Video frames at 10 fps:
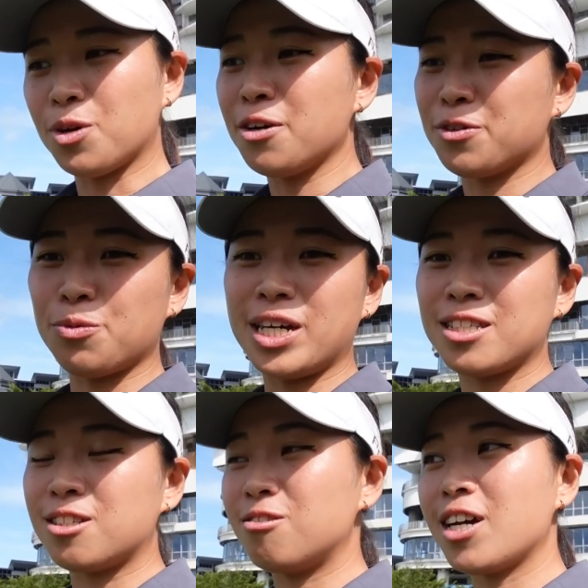one of the
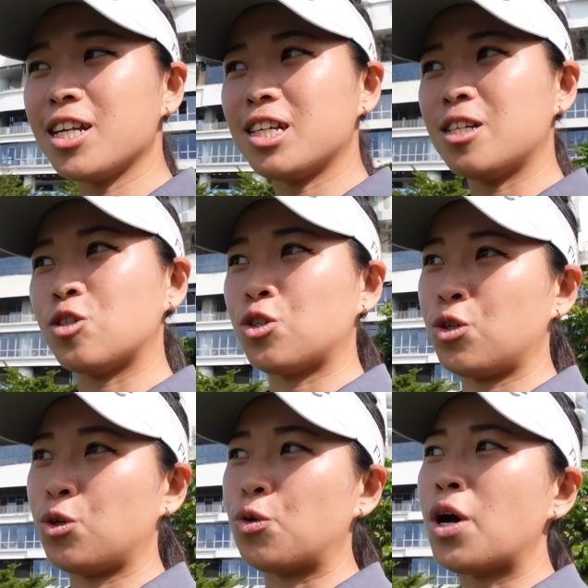ways to do that is
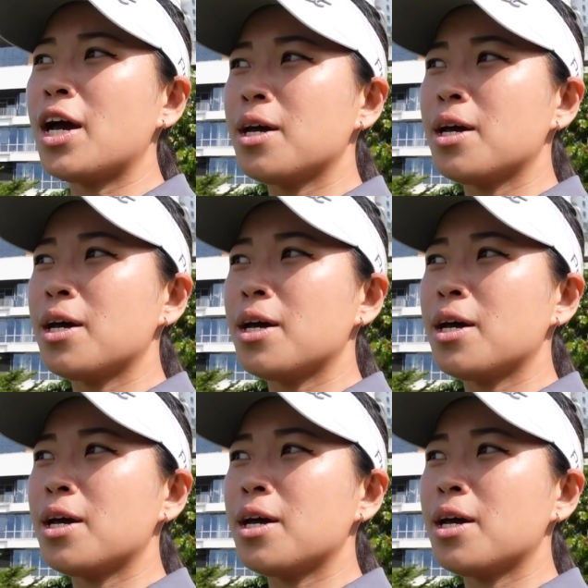to